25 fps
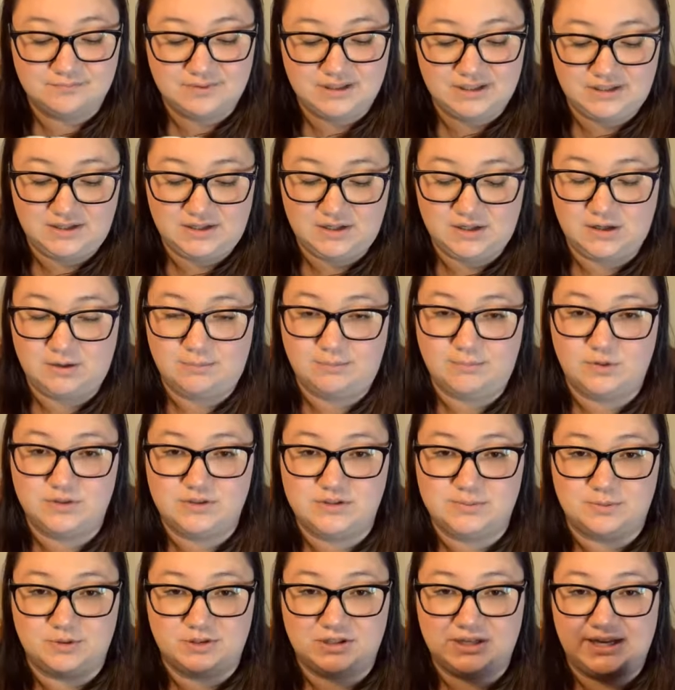And there are
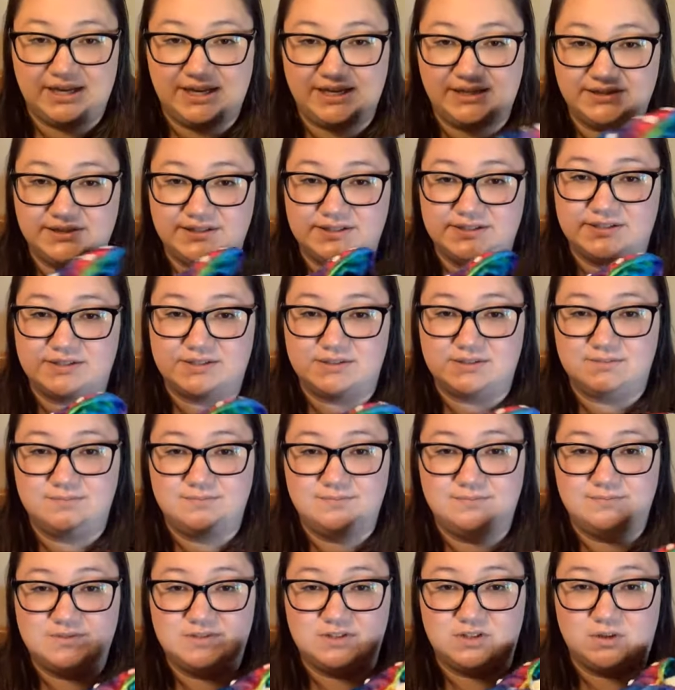multiple kinds,
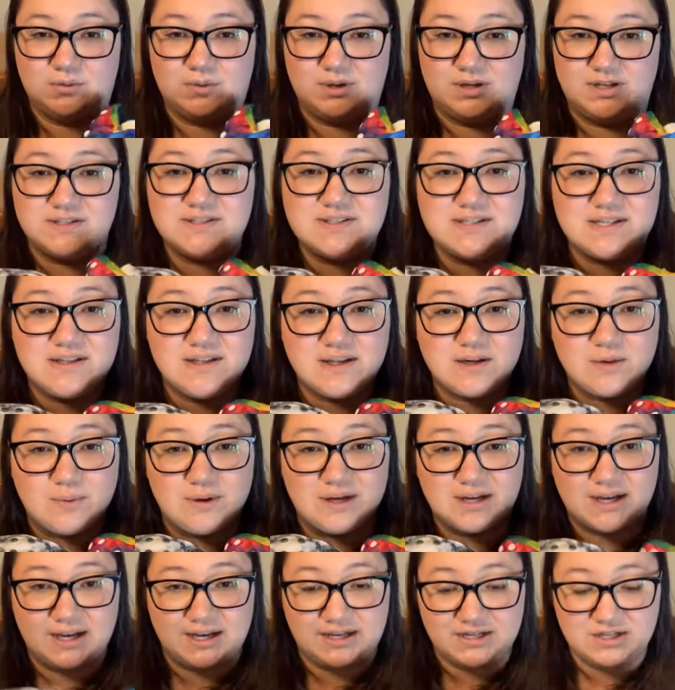so I wanna see like
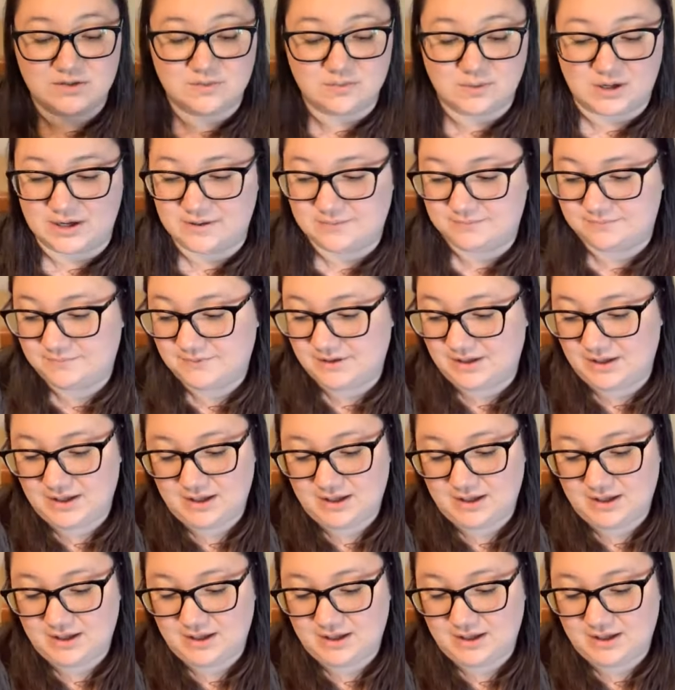what kind you want.